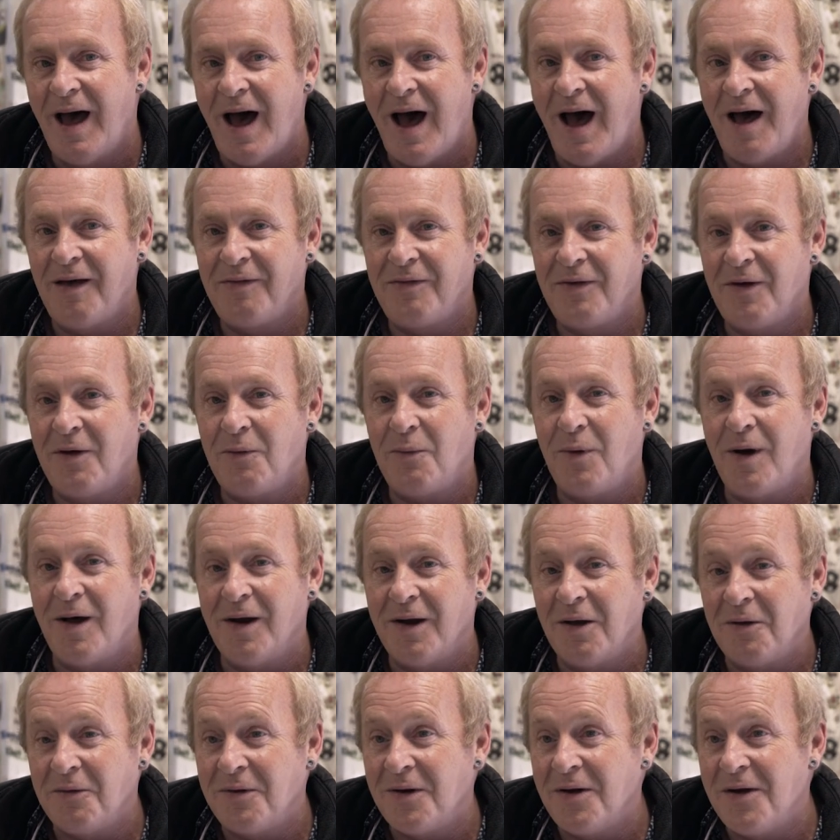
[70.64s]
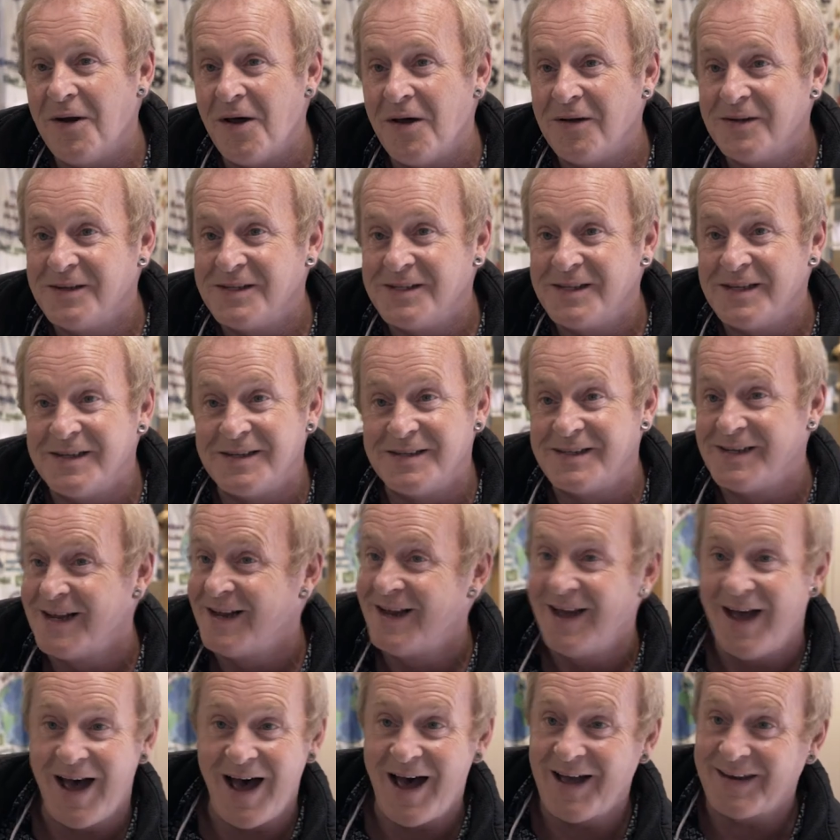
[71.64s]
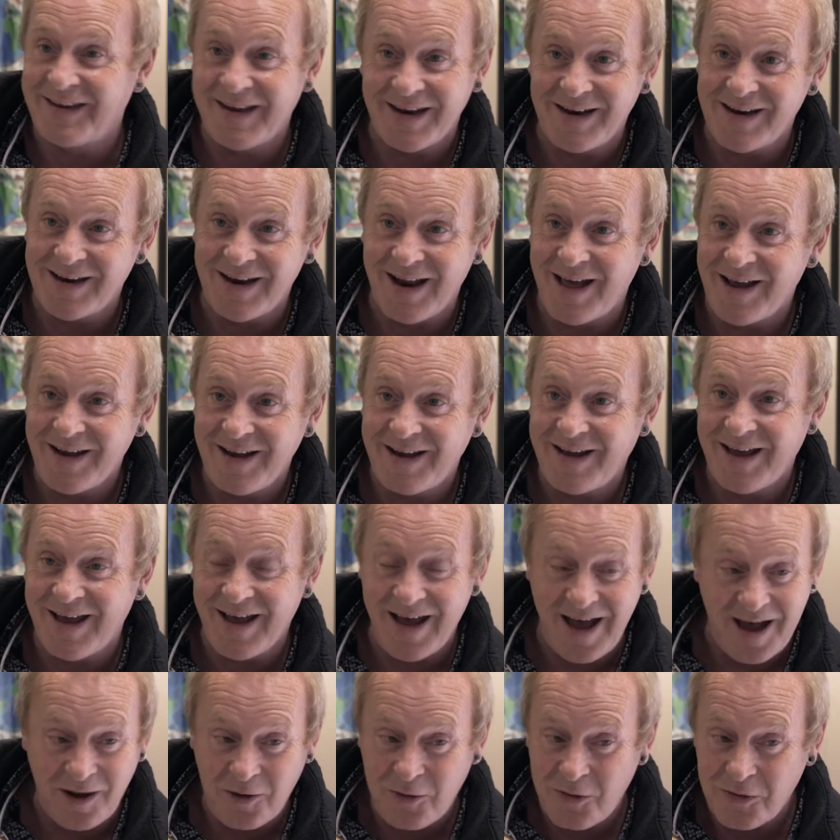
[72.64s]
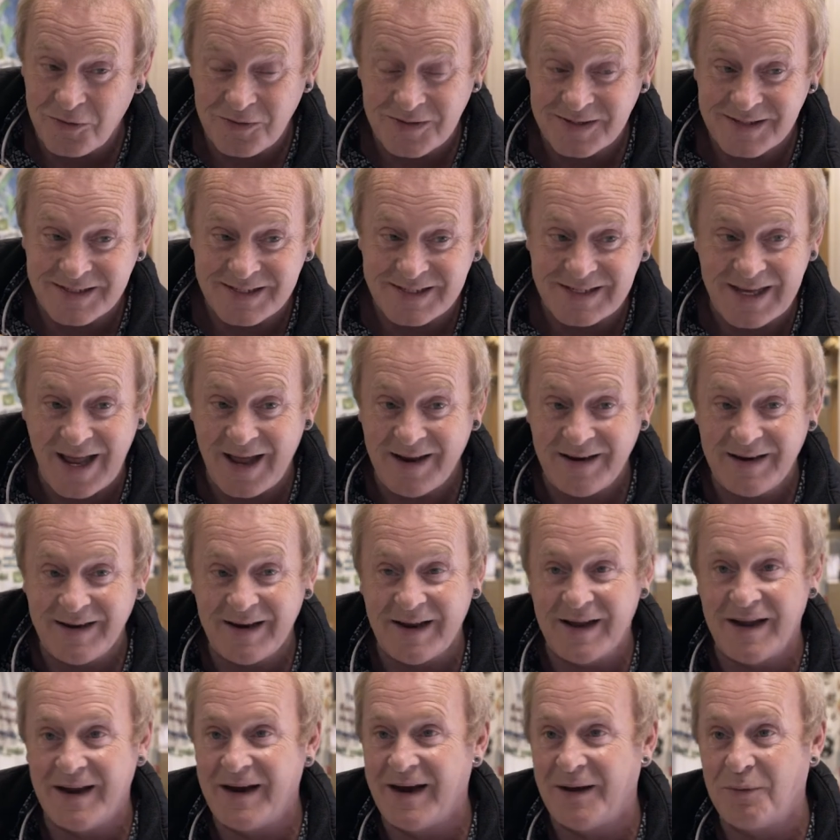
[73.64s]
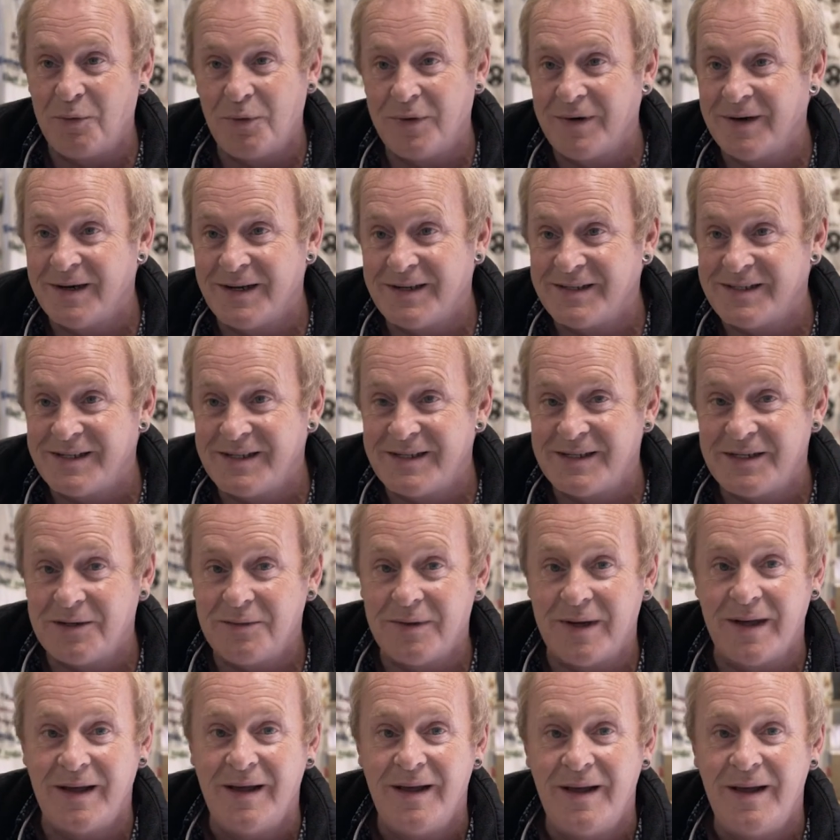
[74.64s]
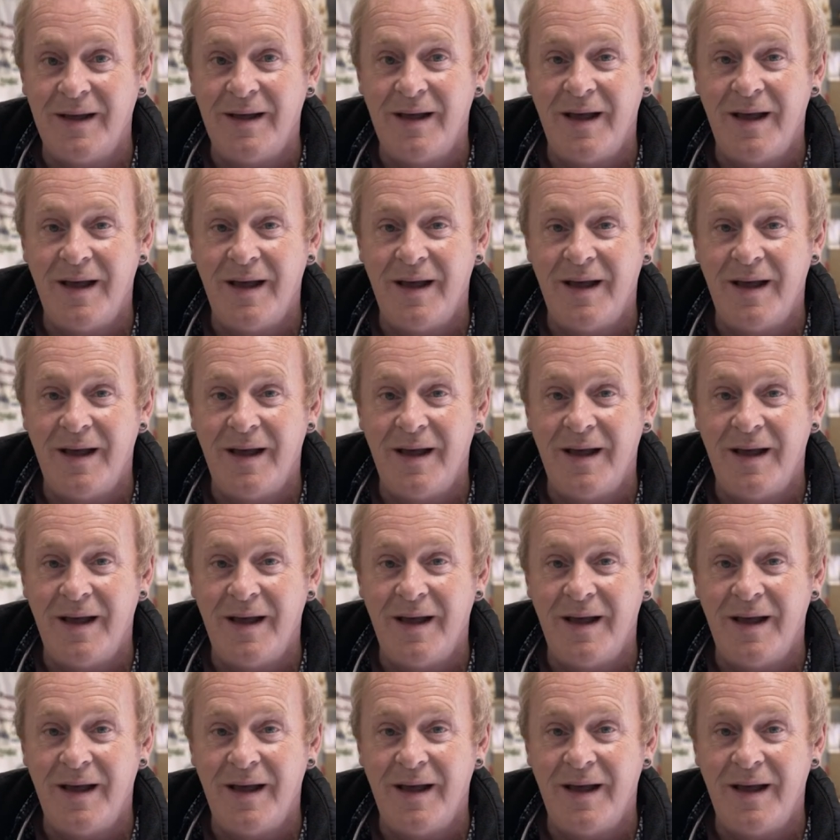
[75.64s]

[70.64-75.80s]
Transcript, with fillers: I thought, what a load of nonsense! I didn't like it. I couldn't stand it, and I wouldn't listen to it.